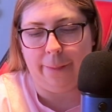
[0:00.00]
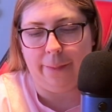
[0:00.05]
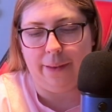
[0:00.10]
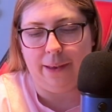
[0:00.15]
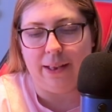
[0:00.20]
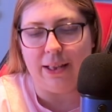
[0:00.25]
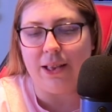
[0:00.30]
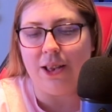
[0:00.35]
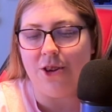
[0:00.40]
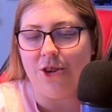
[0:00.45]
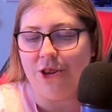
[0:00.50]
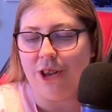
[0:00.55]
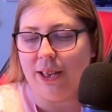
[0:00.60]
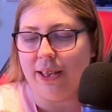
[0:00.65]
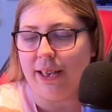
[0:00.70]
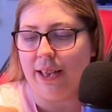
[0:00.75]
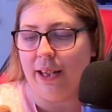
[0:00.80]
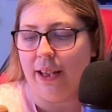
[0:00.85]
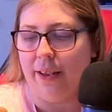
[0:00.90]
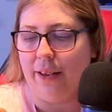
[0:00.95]
This is
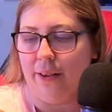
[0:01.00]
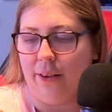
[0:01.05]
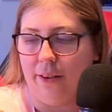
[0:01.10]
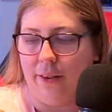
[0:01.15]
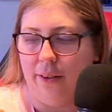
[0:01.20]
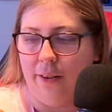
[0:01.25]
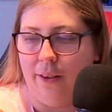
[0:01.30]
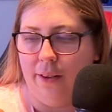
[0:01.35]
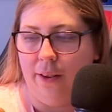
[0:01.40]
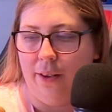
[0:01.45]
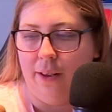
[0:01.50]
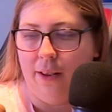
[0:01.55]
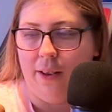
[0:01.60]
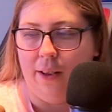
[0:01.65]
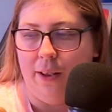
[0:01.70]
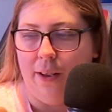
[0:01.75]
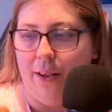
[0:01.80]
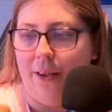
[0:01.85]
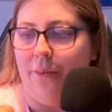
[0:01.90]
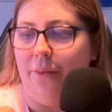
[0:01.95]
just another
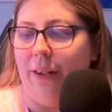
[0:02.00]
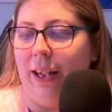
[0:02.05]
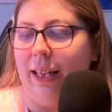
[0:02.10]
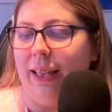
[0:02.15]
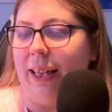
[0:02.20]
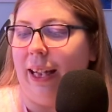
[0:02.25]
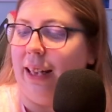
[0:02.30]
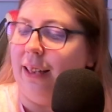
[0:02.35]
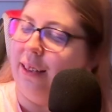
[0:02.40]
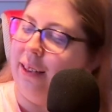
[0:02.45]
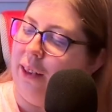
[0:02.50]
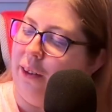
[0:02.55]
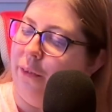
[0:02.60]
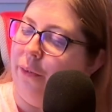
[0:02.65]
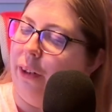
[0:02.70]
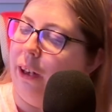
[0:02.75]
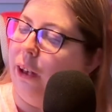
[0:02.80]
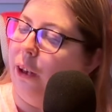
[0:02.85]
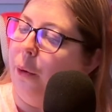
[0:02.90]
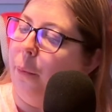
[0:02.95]
fantastic
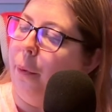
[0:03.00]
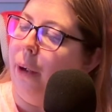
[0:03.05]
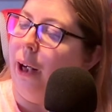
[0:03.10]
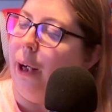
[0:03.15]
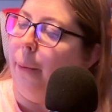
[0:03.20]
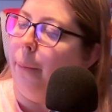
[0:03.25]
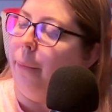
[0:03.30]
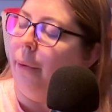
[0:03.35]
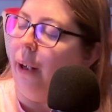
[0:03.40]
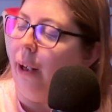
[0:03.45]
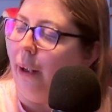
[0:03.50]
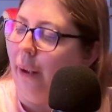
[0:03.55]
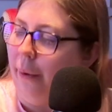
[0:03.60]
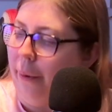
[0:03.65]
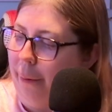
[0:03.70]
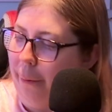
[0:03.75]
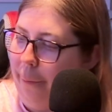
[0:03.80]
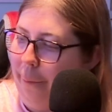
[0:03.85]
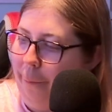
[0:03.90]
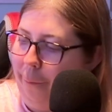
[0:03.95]
Funko Pop.
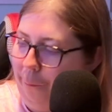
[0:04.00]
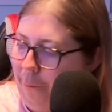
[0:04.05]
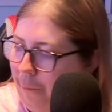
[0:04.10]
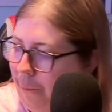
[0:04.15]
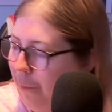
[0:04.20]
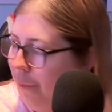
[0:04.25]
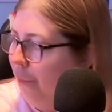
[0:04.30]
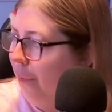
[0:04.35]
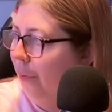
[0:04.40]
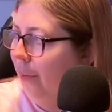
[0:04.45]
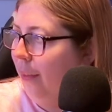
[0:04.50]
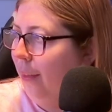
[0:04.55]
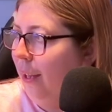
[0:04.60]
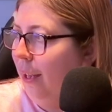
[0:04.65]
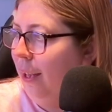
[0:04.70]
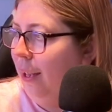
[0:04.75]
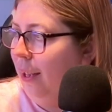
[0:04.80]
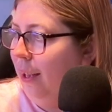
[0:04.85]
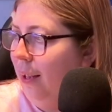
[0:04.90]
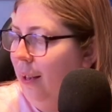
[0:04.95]
I
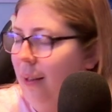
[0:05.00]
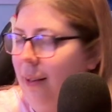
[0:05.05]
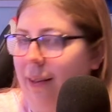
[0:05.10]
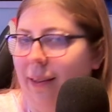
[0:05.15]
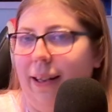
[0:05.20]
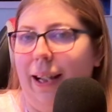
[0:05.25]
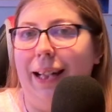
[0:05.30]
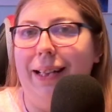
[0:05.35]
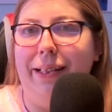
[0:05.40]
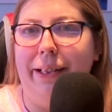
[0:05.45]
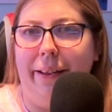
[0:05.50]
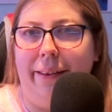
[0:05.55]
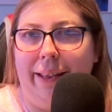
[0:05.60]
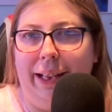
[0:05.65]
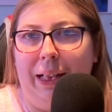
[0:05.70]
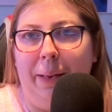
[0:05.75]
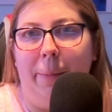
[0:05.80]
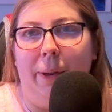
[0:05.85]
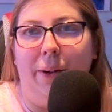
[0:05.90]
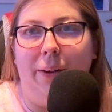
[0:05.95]
did
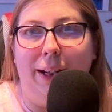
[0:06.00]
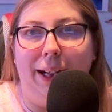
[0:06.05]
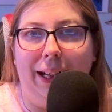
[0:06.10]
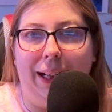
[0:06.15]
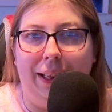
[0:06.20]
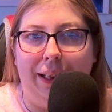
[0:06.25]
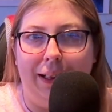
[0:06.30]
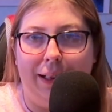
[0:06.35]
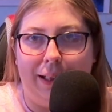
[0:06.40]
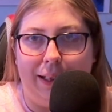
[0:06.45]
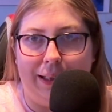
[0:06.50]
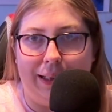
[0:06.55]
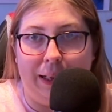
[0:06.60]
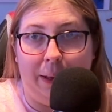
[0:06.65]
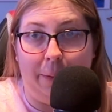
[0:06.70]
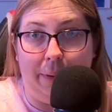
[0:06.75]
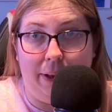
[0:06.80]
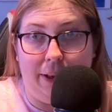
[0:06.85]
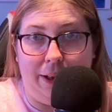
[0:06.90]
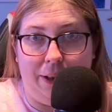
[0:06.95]
think about getting the Disney
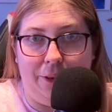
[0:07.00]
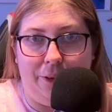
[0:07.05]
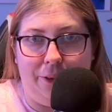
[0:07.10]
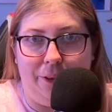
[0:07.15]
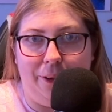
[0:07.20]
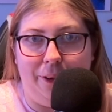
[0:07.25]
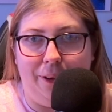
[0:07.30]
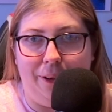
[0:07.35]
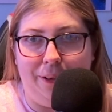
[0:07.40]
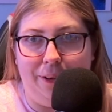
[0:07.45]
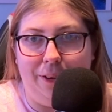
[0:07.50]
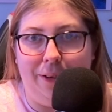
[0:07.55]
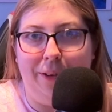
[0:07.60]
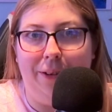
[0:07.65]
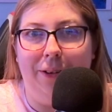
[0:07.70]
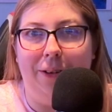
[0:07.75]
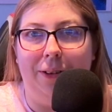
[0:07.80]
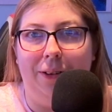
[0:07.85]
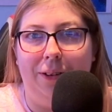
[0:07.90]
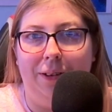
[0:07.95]
100
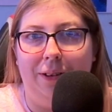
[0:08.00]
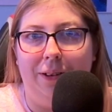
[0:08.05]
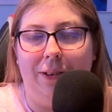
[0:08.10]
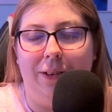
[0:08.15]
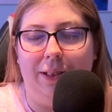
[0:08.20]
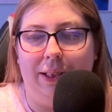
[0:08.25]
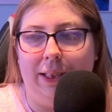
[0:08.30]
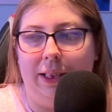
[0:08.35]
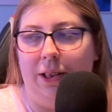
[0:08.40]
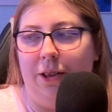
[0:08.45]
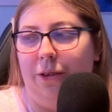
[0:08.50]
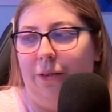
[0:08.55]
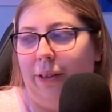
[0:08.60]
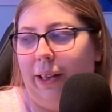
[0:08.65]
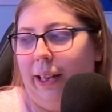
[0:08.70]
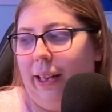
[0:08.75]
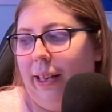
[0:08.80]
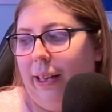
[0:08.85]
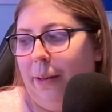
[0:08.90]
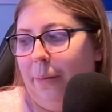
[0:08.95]

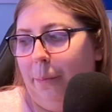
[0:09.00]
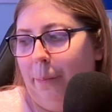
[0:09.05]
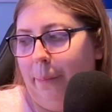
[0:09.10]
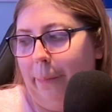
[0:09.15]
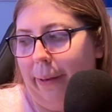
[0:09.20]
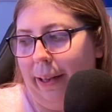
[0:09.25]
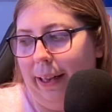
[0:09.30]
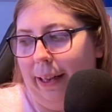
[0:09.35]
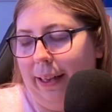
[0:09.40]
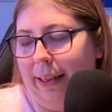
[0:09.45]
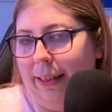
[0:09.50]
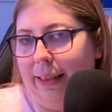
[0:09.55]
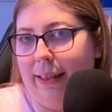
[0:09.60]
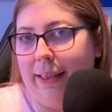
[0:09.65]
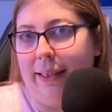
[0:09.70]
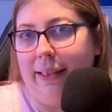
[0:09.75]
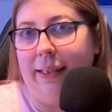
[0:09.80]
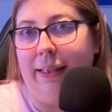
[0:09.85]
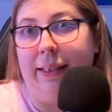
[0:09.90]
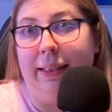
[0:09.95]
Cinderella,
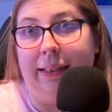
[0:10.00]
but